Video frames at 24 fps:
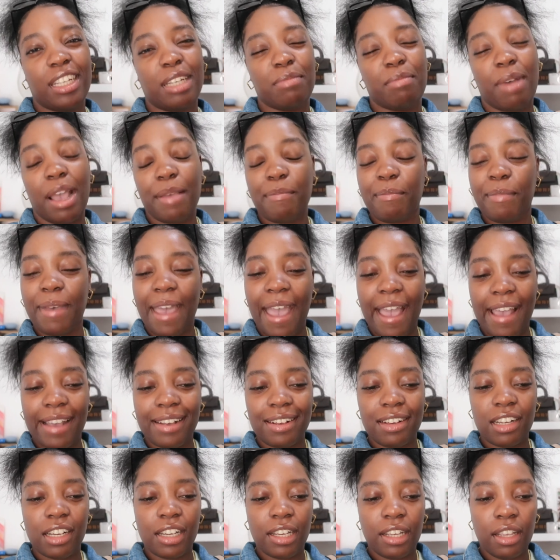in my bag,
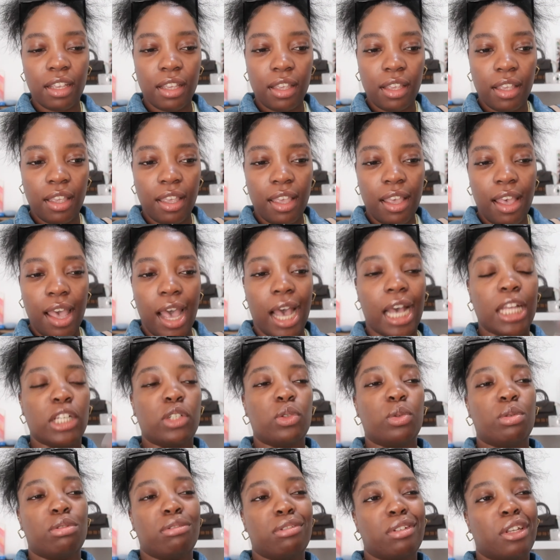and
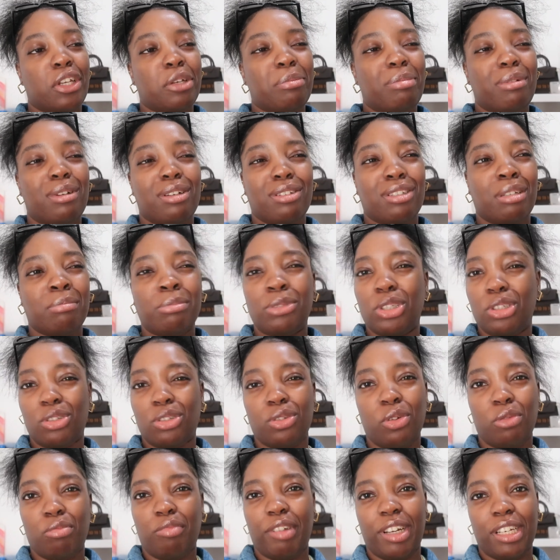also because I'm just
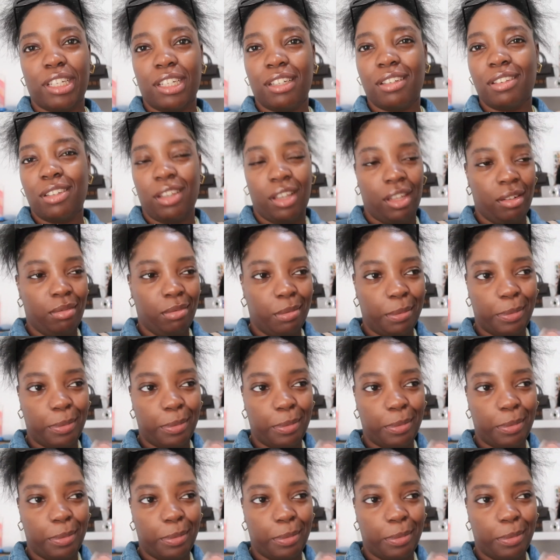not ready to